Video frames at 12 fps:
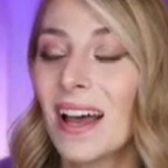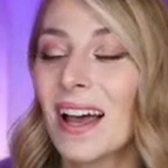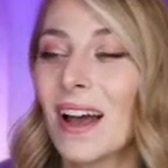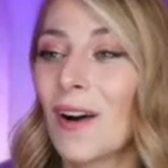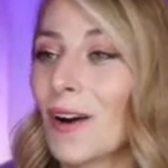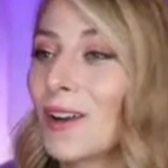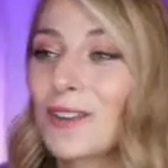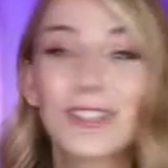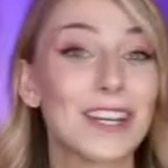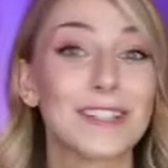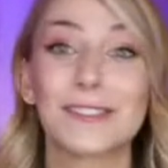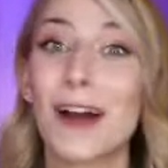our
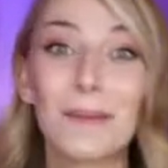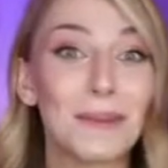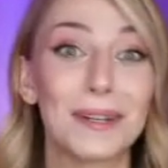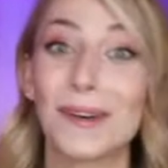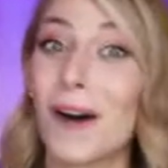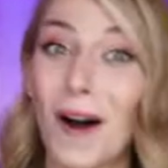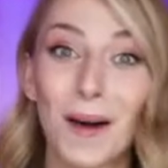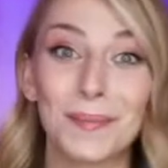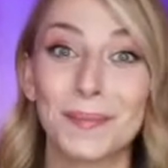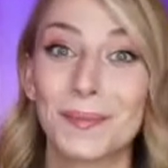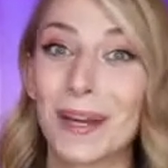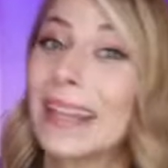energy has not been
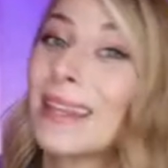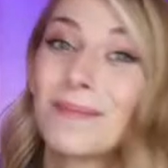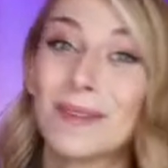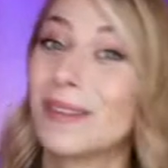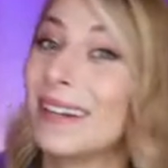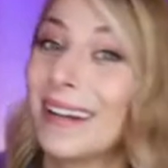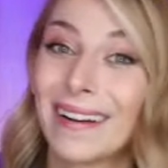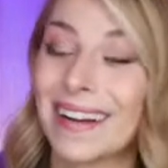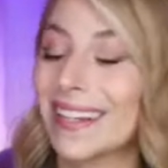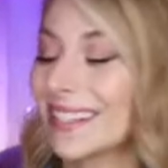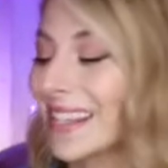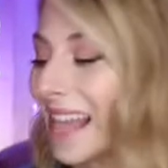calm with the moon in
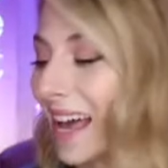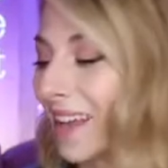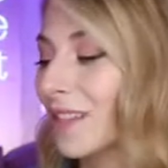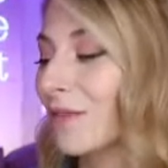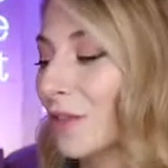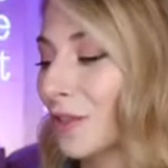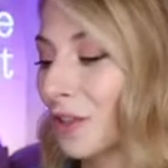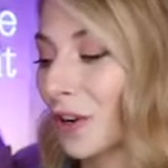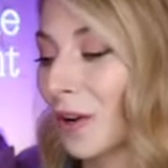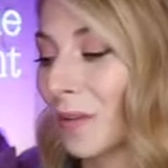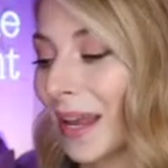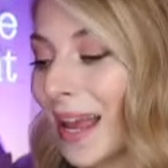Aries, that's for
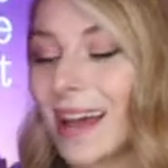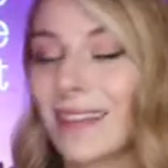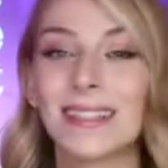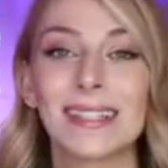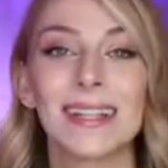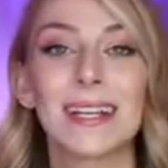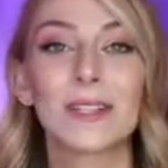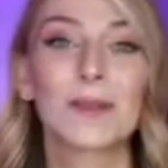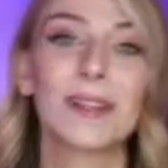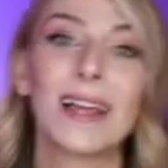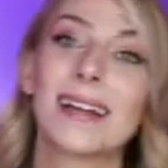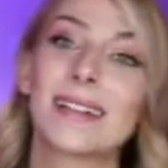sure. We had this nice
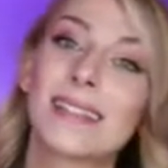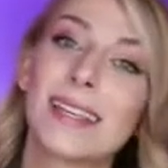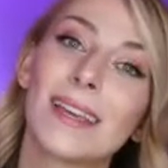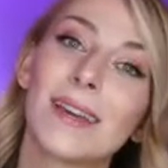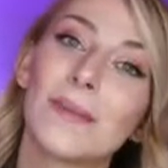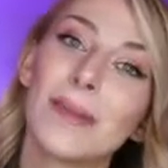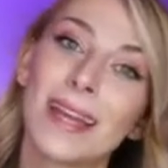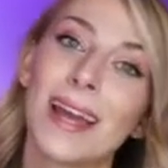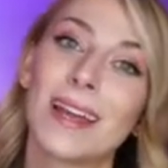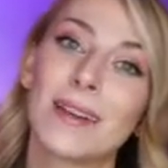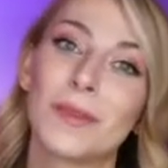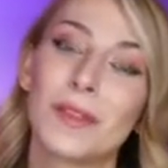relaxing
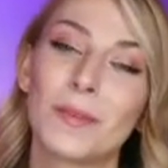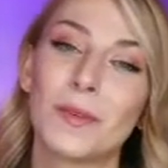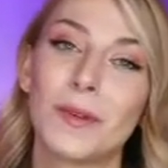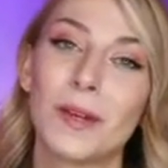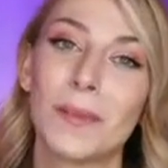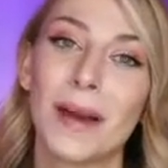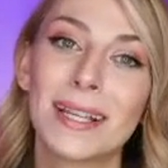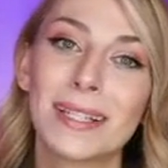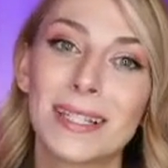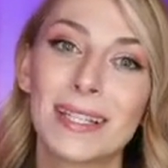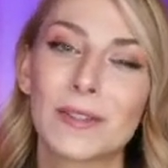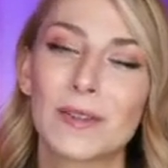weekend with the moon in
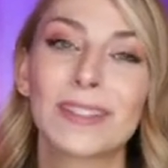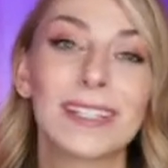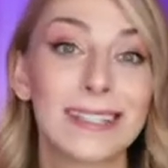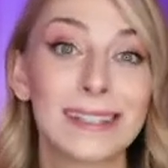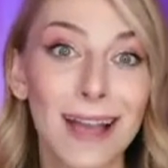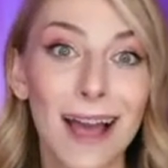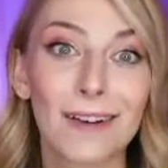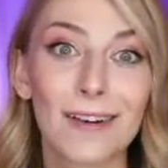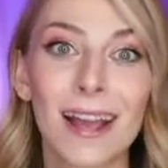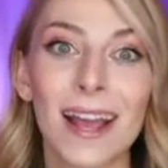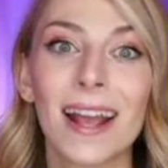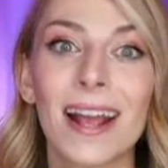Pisces, or at least
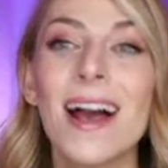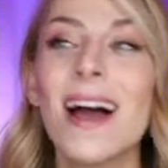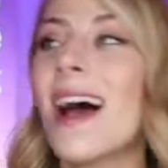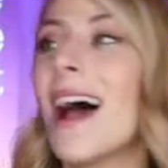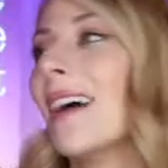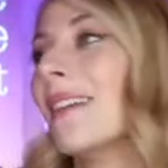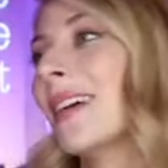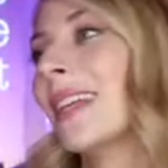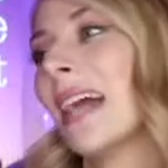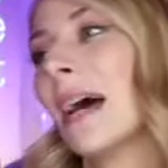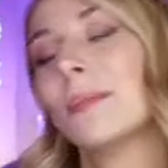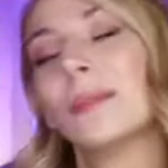Saturday, and then
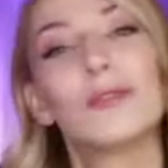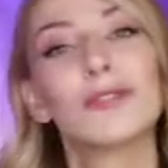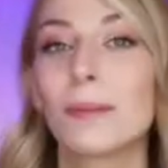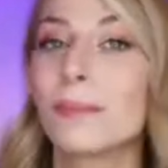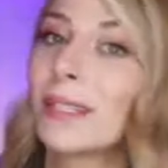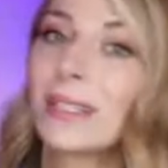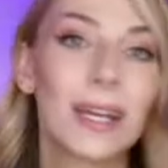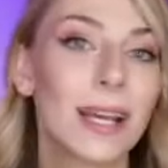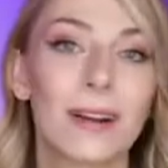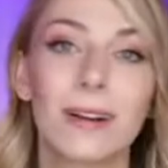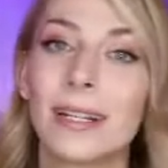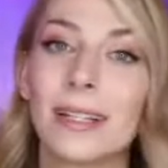that moon jumped into
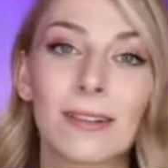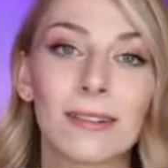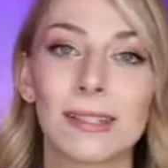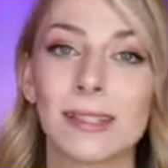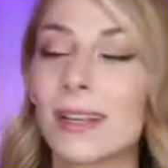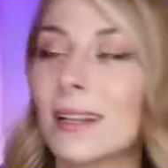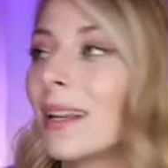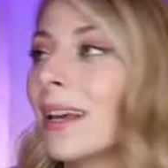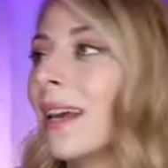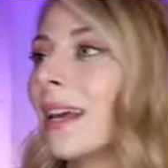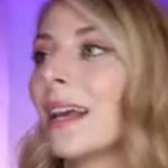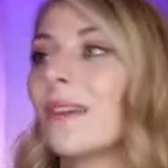Aries on
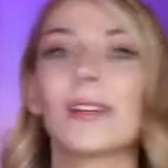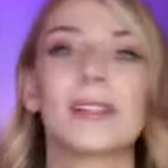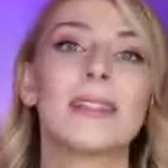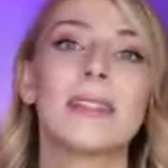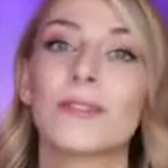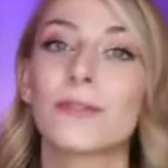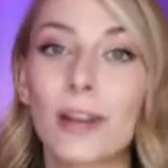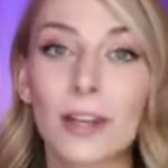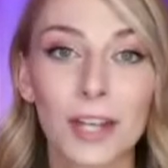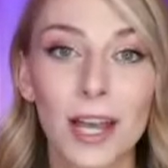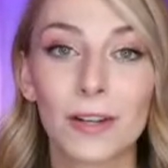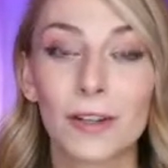Sunday, gave us this
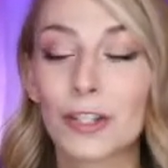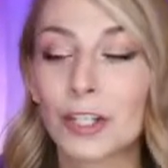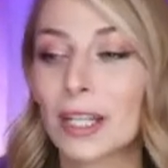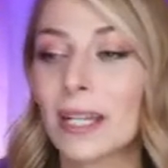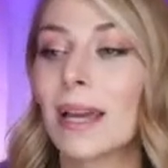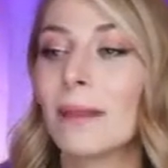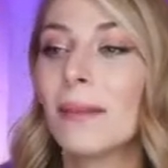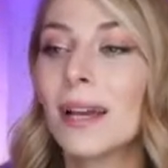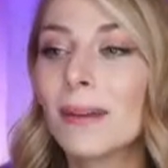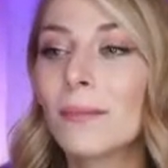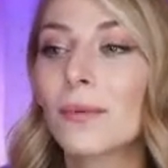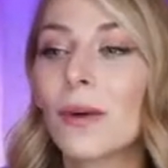fresh energy, and might
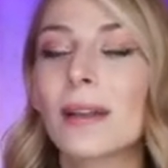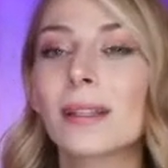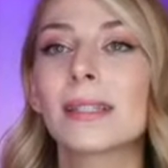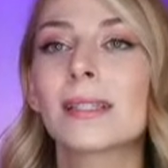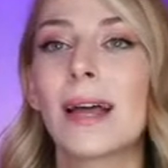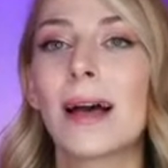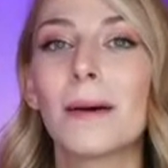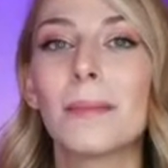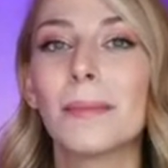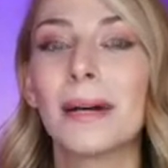have brought some